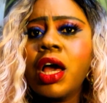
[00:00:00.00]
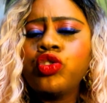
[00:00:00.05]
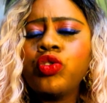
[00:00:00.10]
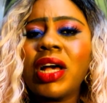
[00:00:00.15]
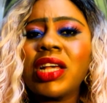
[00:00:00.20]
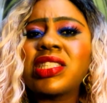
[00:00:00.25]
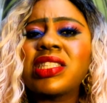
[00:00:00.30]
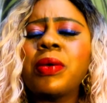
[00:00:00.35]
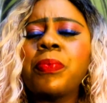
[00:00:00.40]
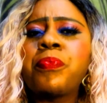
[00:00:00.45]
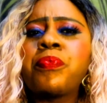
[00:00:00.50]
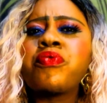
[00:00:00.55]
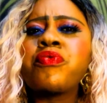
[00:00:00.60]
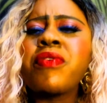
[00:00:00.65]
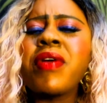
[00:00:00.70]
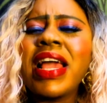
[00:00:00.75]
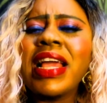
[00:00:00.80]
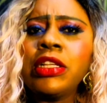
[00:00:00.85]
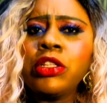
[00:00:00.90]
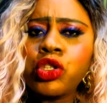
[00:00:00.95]
You are still
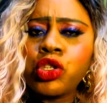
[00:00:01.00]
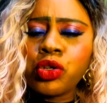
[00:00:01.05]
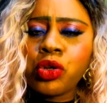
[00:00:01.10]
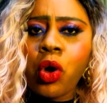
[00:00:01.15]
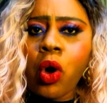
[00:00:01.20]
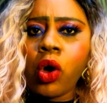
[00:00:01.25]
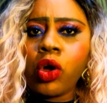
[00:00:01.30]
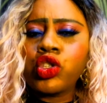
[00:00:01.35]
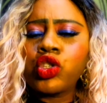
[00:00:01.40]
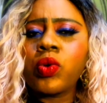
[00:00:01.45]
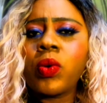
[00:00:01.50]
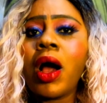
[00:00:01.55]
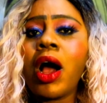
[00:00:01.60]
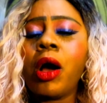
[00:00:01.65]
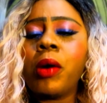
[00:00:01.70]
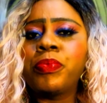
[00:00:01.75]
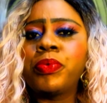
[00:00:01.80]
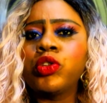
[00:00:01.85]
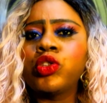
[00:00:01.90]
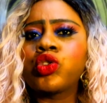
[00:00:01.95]
praying to God to
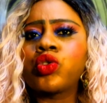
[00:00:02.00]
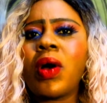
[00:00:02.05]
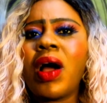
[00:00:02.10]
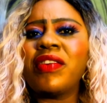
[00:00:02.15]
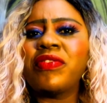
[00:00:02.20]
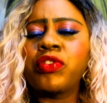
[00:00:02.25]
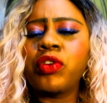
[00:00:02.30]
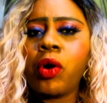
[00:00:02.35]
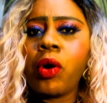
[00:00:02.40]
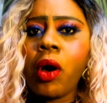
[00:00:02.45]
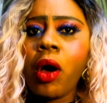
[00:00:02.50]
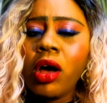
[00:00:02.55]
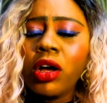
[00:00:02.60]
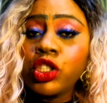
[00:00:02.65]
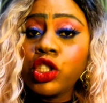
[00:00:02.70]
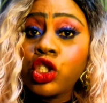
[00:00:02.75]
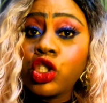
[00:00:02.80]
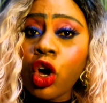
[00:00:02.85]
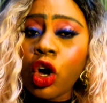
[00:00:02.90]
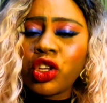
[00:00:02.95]
help you to have your
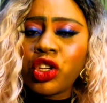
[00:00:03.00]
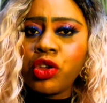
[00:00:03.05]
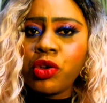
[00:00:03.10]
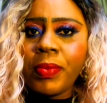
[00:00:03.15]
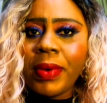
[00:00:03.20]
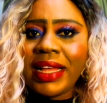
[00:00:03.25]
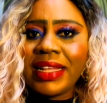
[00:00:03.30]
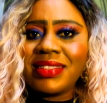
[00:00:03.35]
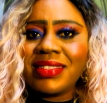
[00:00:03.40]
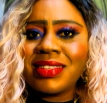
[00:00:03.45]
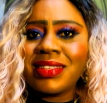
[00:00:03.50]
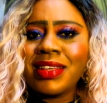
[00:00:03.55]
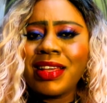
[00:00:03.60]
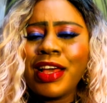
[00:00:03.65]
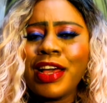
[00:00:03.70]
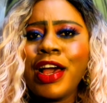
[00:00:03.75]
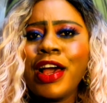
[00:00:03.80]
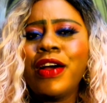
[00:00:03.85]
documents.